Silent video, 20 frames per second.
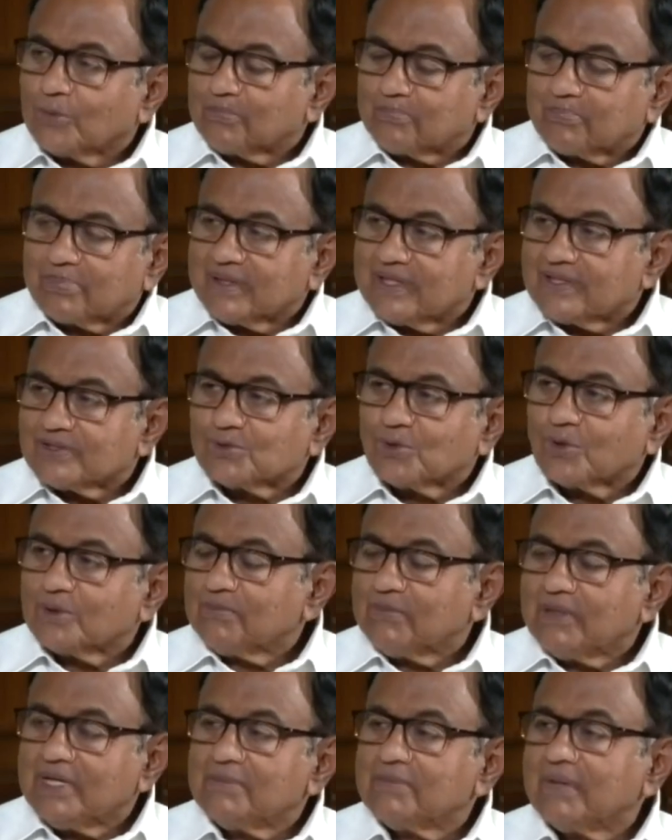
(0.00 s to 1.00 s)
Please
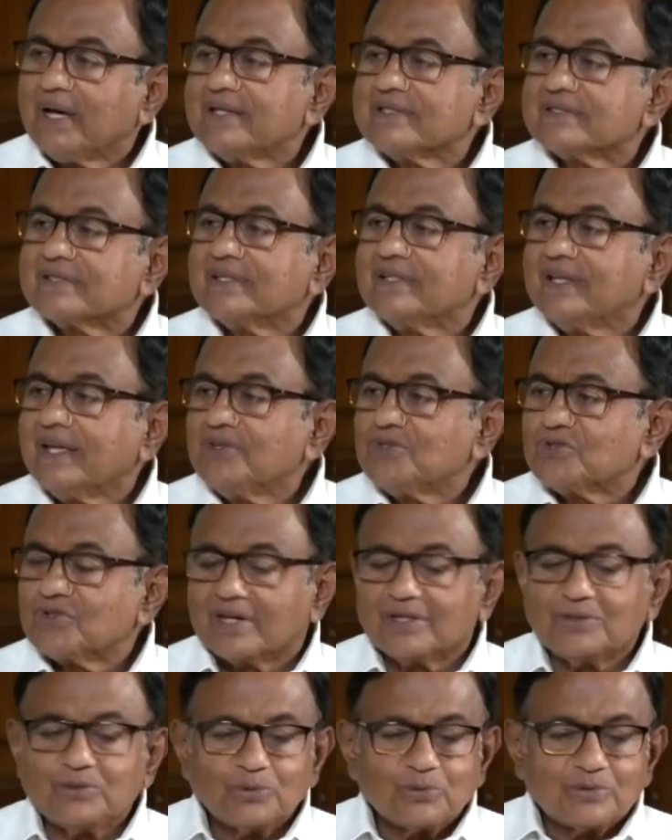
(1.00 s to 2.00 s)
don't minimize the
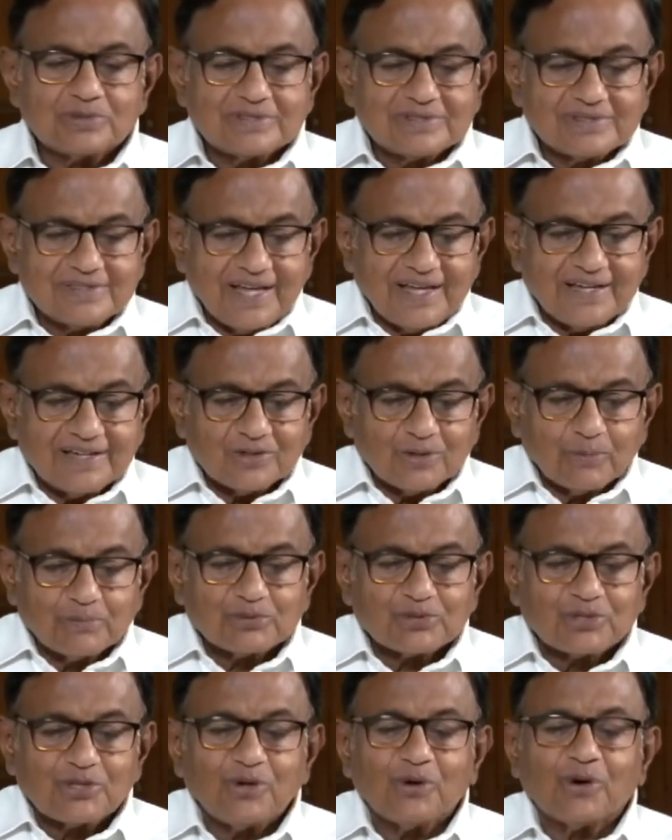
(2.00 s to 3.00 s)
danger. You take an
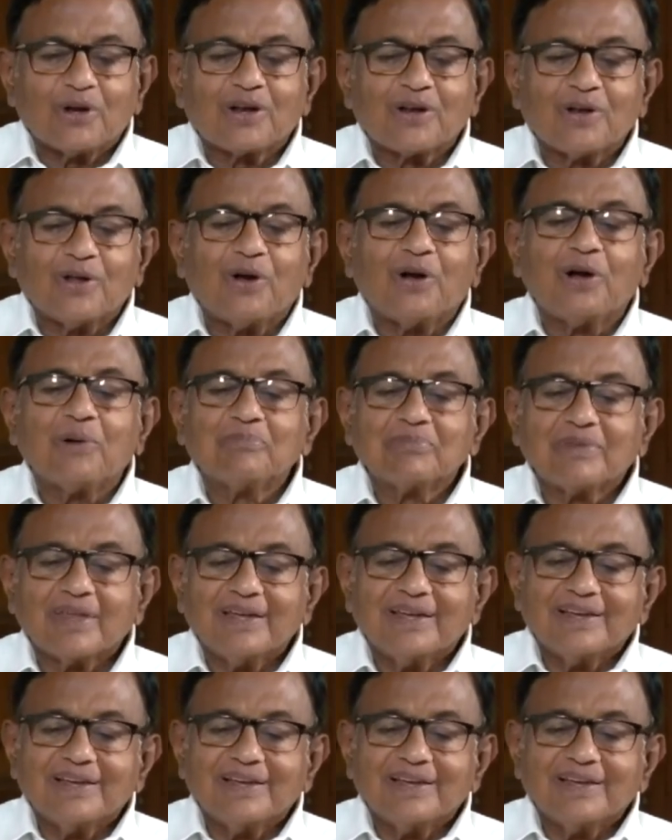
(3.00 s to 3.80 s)
obscure law